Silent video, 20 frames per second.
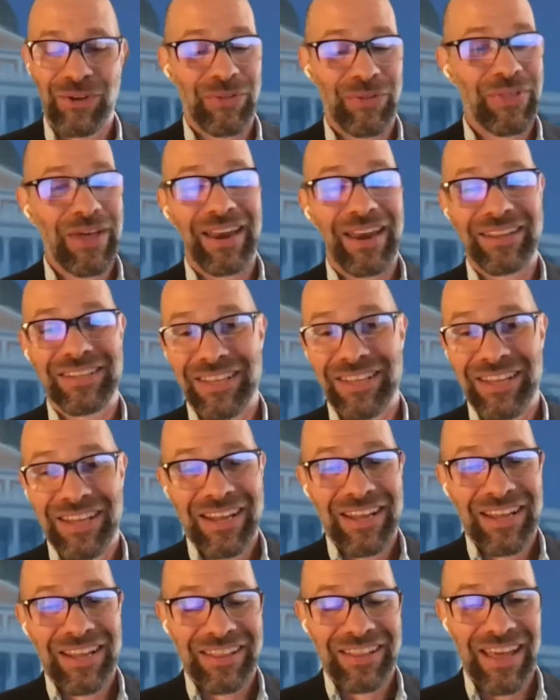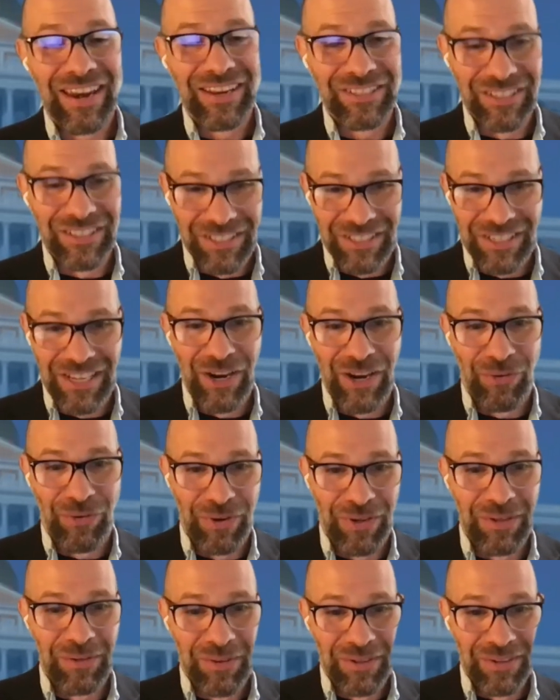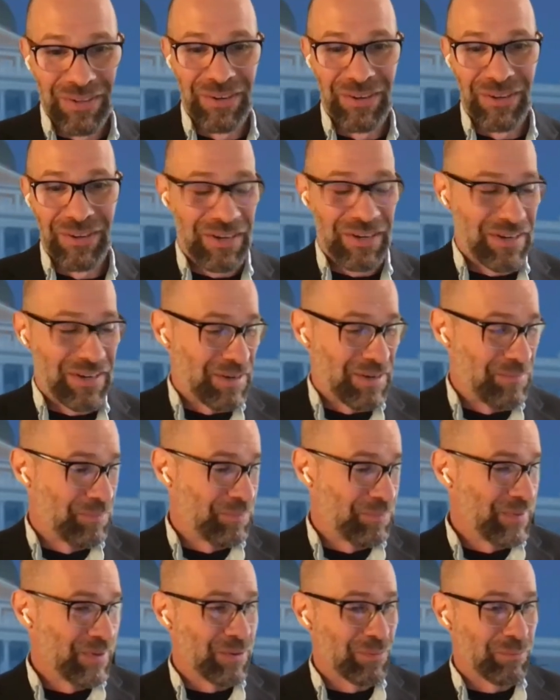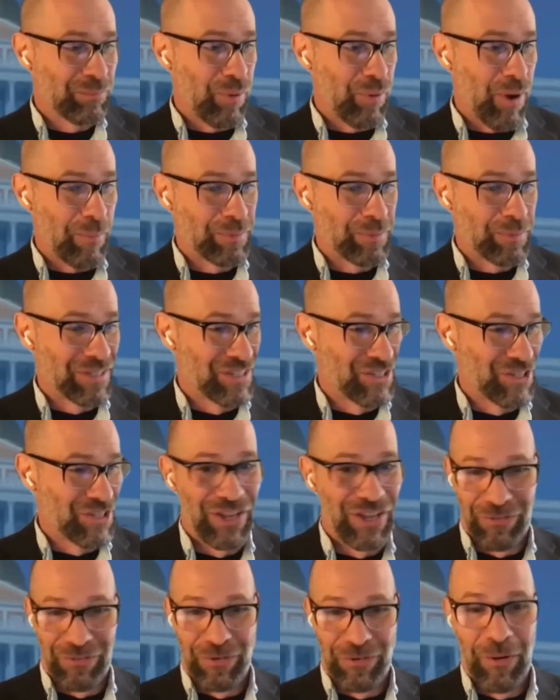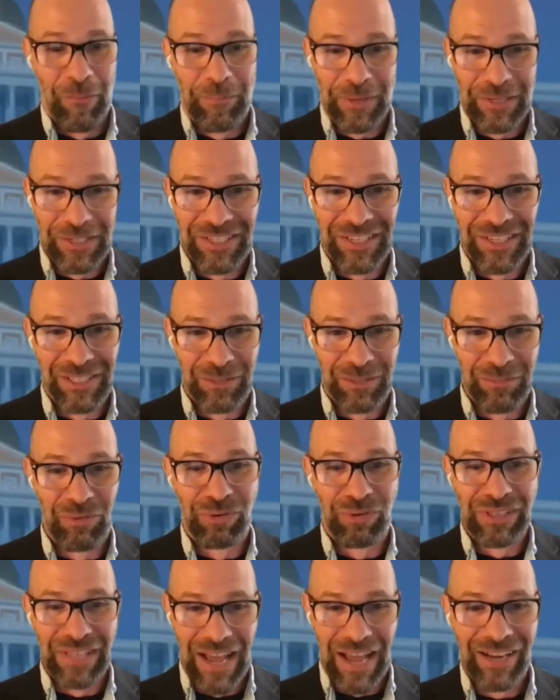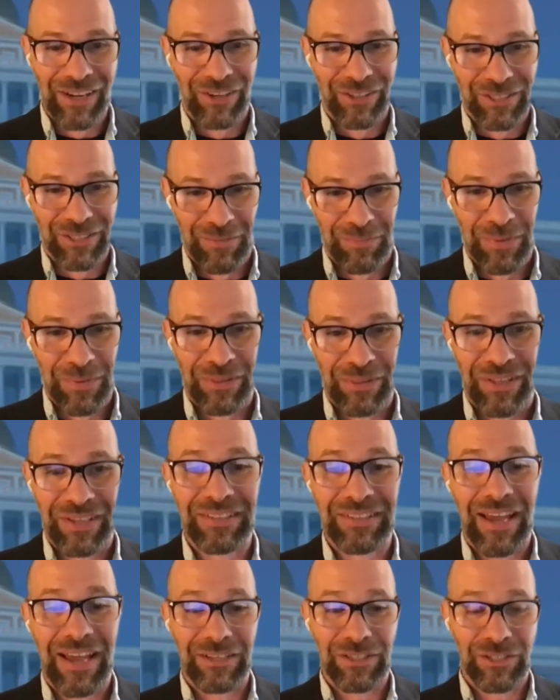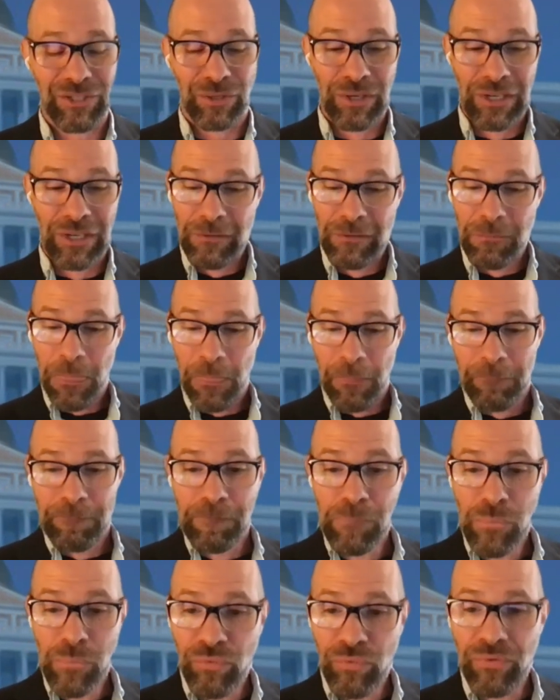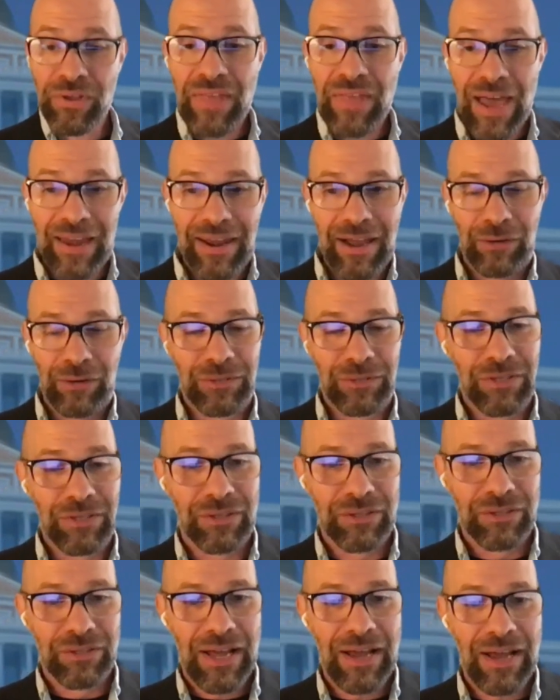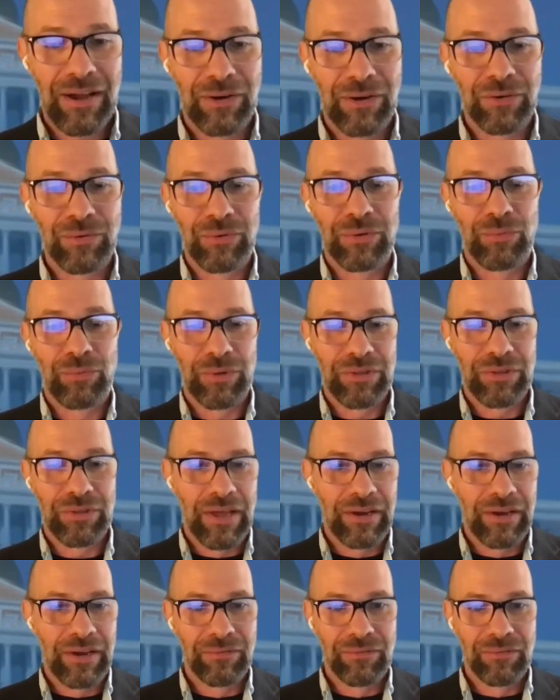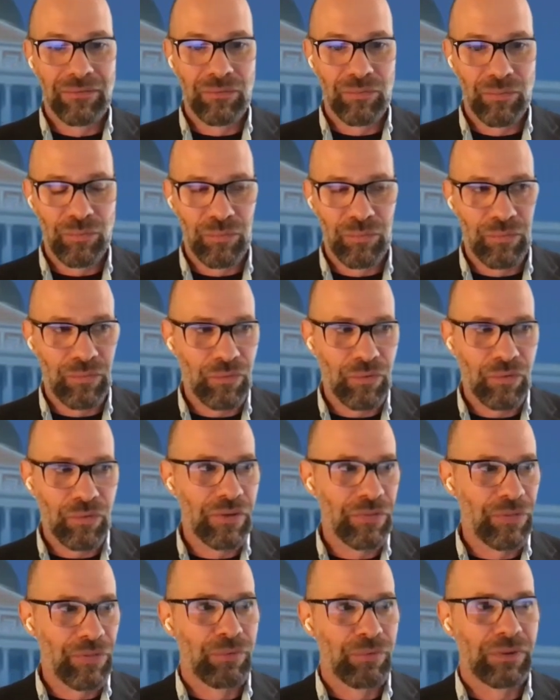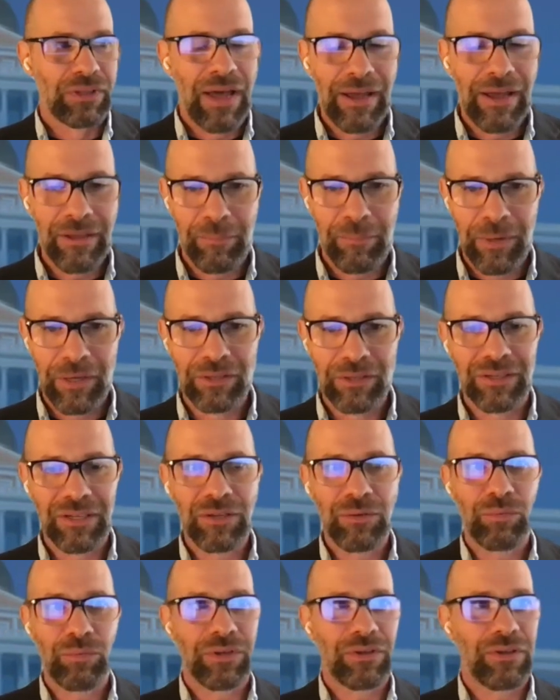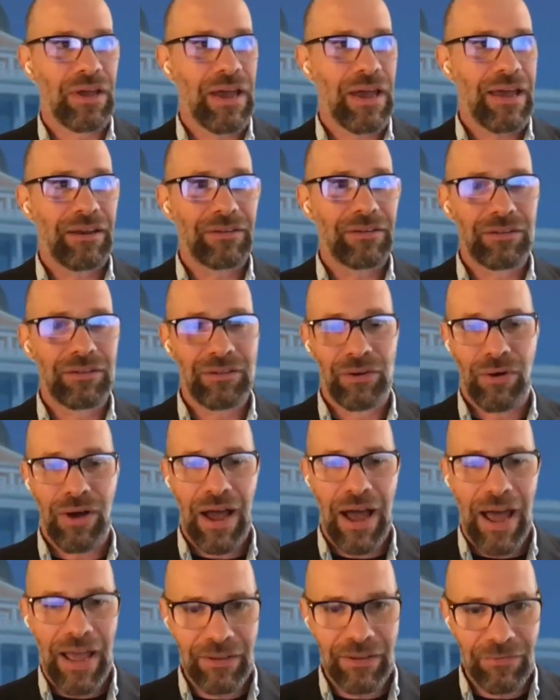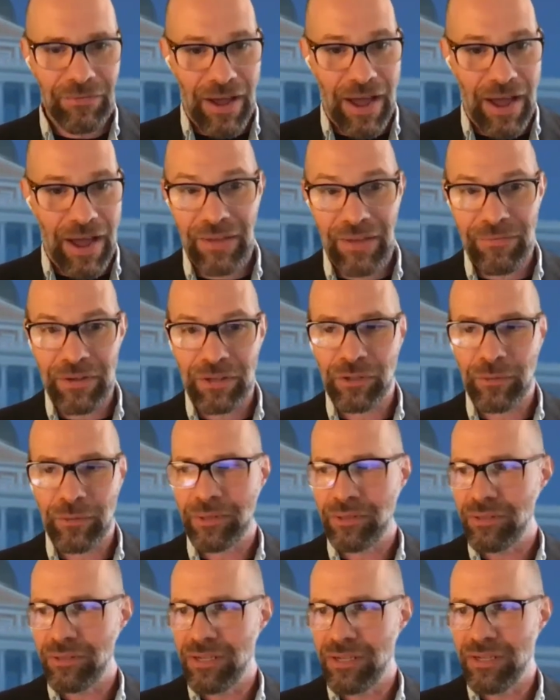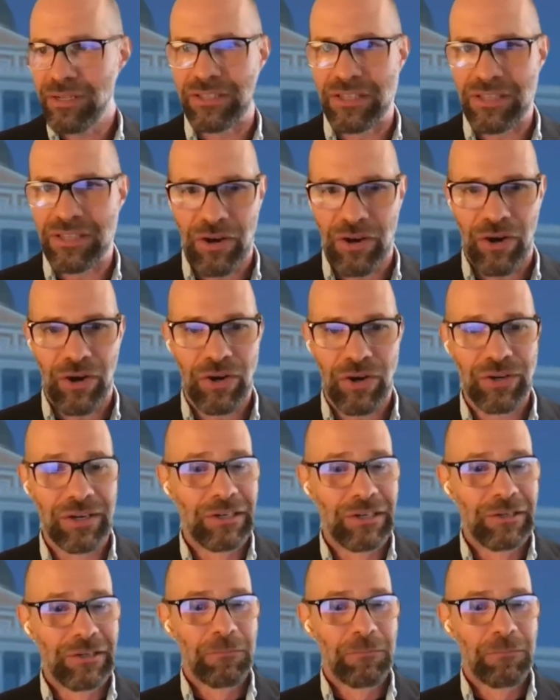That is a scary, proposition there for a business to be relying on something like that. So moving that out to the cloud, we then got the reliability. We had high availability DR.